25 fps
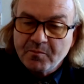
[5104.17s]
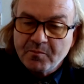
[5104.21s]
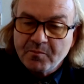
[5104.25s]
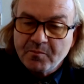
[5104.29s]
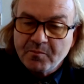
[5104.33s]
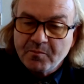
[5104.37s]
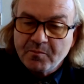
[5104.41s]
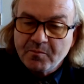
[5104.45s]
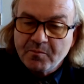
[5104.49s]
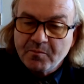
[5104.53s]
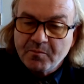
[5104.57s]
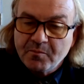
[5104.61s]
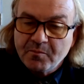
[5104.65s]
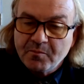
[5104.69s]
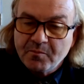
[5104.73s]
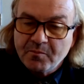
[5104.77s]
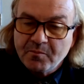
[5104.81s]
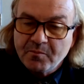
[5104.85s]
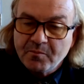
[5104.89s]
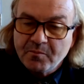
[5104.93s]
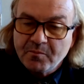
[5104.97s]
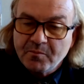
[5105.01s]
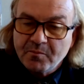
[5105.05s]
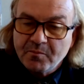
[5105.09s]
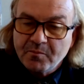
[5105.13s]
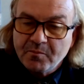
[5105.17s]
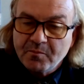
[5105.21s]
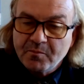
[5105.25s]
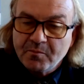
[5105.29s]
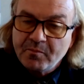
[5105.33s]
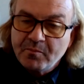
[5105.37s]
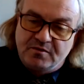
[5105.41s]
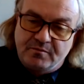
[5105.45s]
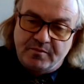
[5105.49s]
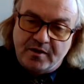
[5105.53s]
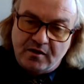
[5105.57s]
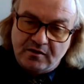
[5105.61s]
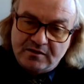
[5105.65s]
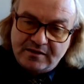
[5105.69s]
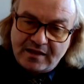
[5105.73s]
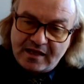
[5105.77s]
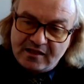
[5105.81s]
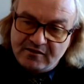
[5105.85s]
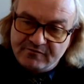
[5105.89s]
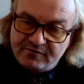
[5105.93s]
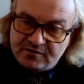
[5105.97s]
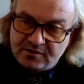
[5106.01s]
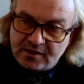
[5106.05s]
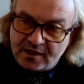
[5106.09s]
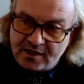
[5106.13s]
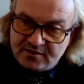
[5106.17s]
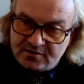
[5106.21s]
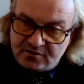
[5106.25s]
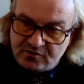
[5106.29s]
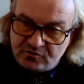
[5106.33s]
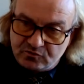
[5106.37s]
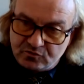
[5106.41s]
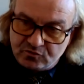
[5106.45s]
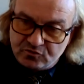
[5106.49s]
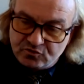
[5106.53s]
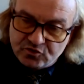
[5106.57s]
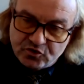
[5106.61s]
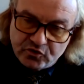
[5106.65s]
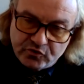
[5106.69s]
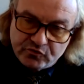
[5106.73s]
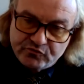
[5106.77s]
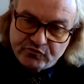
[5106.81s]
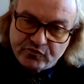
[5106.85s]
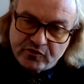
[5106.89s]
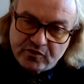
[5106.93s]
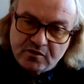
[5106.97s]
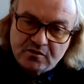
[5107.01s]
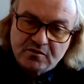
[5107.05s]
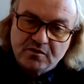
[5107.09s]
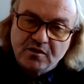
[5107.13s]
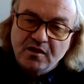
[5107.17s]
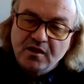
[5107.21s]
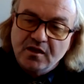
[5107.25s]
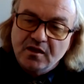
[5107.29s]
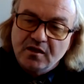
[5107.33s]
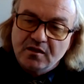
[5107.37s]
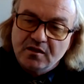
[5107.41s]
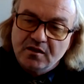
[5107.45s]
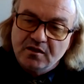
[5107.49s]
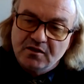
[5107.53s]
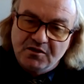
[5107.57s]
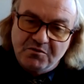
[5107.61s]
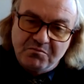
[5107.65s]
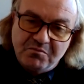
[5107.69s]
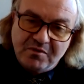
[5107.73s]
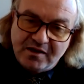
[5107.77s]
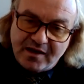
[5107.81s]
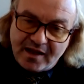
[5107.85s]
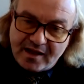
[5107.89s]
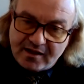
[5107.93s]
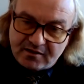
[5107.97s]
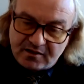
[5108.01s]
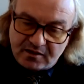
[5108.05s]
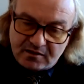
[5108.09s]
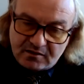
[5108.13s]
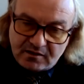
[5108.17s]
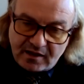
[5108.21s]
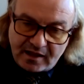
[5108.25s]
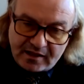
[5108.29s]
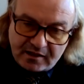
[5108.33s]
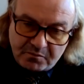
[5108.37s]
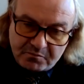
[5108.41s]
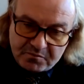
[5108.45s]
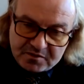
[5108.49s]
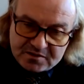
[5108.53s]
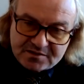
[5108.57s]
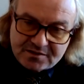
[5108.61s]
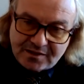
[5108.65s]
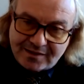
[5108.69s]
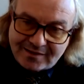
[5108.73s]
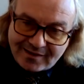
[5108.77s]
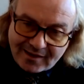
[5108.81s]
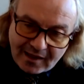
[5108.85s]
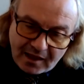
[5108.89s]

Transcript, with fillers: more strict laws about advertising to children, eliminating like Mr.